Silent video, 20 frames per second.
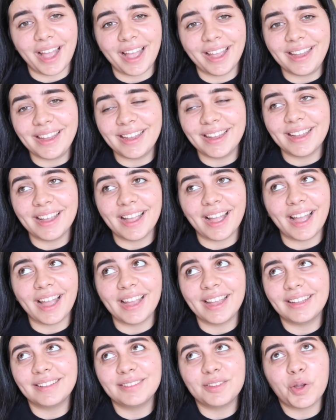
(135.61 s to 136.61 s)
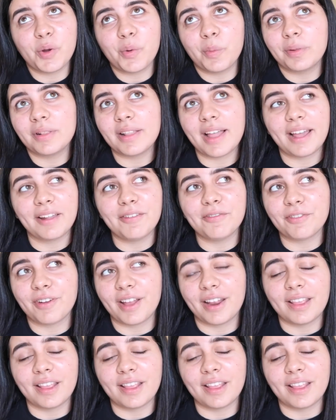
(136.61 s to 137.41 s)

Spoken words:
I don't plan for